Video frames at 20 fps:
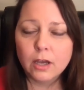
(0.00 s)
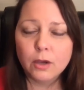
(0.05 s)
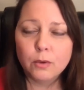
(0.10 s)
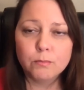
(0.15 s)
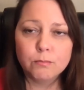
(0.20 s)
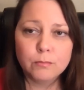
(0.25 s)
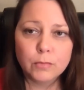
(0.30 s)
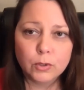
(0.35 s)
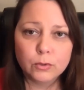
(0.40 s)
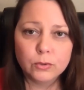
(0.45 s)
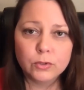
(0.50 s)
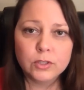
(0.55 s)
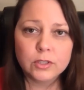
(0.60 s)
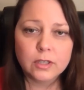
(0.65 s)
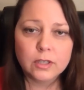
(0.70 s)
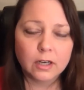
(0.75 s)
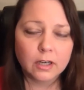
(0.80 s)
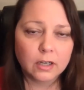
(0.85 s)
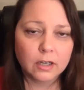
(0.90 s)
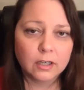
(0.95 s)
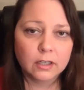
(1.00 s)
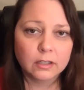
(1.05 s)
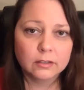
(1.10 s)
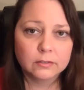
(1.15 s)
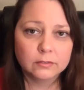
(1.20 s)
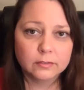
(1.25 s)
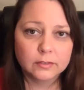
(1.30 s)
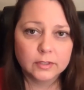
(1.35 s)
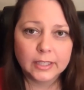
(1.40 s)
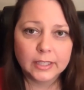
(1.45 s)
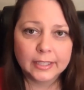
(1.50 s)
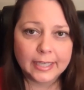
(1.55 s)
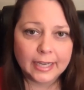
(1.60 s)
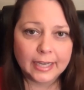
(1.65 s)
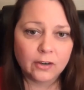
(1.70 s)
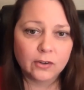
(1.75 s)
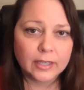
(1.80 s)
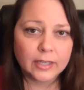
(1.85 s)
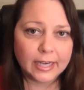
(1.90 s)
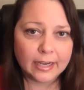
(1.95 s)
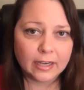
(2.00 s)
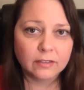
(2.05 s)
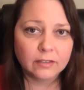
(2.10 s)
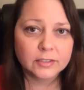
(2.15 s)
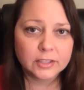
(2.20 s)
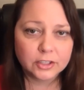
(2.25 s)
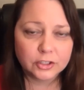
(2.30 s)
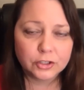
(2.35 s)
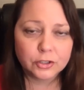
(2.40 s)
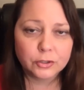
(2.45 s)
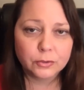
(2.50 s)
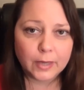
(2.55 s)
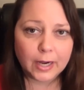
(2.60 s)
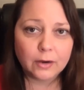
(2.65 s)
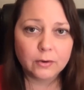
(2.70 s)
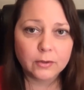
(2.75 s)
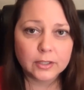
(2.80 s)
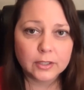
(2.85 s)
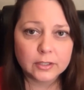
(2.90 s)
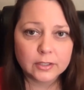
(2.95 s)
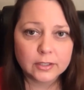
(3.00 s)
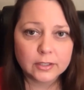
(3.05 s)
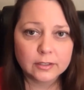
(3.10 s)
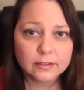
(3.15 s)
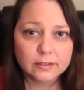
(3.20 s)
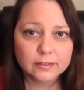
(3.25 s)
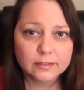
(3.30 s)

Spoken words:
Most are an hour and a half to 2 hours.